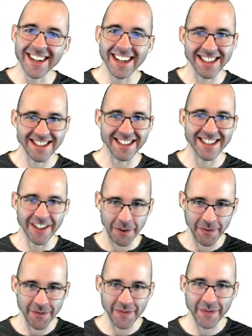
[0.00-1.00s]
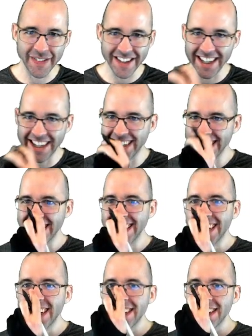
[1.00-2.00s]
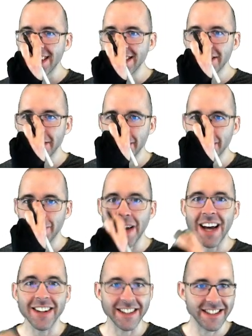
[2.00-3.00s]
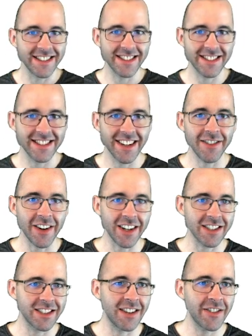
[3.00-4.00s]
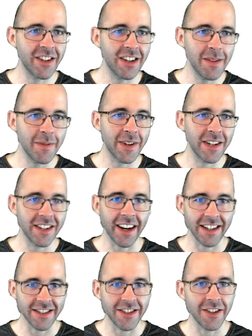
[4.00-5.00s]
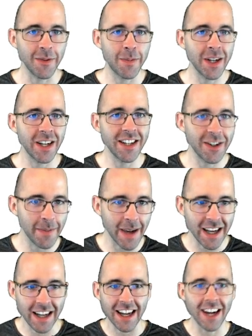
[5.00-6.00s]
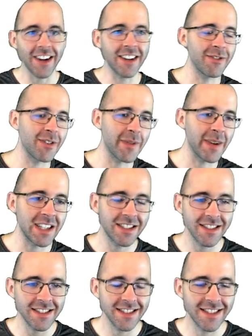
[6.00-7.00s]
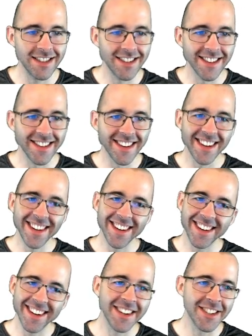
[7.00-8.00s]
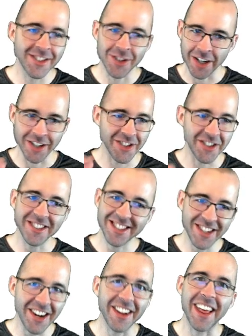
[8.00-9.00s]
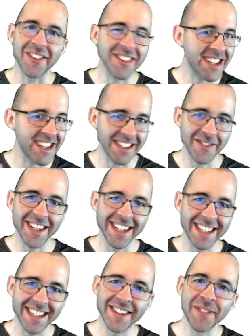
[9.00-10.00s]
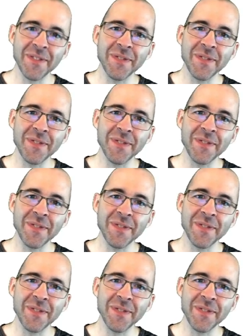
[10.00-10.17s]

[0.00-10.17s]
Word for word: okay, so is your balance a function of your input? All right, so you put in your bank account information. Don't, you don't share that with anybody.